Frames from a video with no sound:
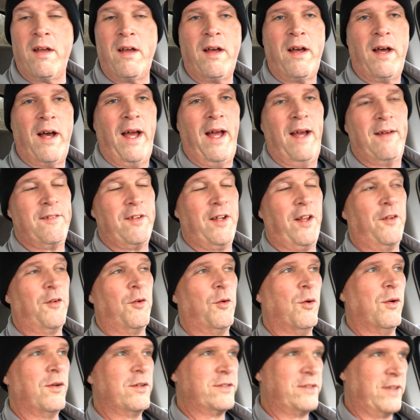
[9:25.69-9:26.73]
have another
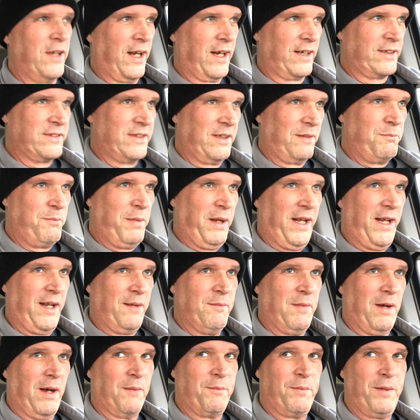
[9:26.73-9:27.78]
horse that actually beat
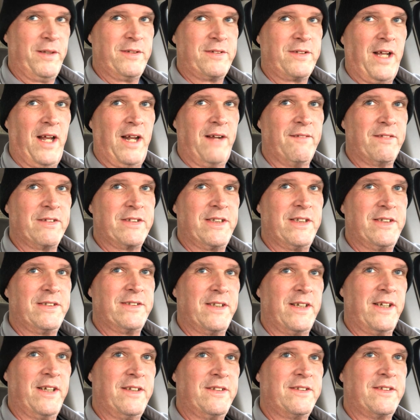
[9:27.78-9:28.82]
him up. He's kind of a
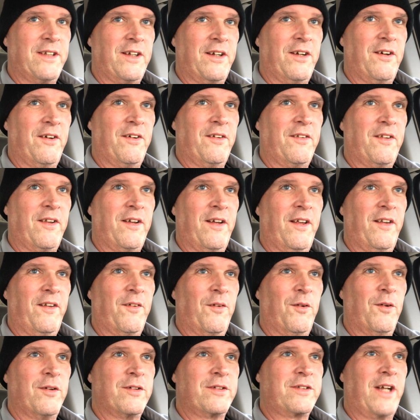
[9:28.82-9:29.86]
sissy, so the other
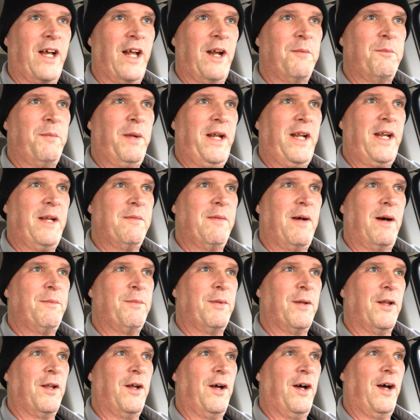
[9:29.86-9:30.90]
horse kind of beat him up a
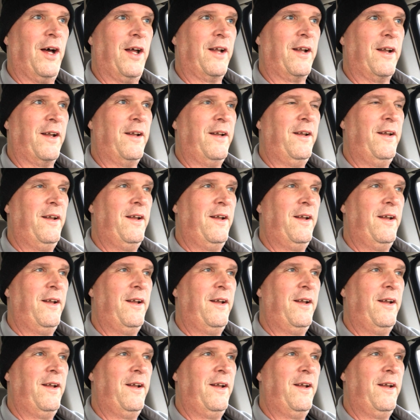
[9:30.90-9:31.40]
lot, and